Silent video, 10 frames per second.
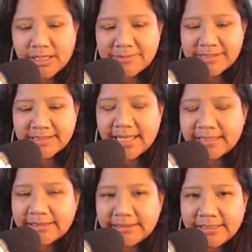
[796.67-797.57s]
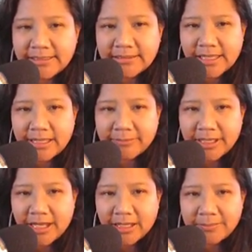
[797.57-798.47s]
I'm selecting it. I'm
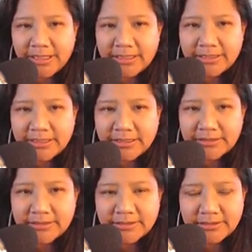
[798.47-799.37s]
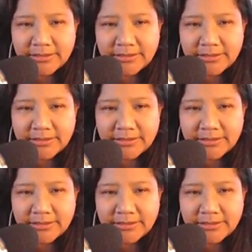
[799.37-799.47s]
copying it.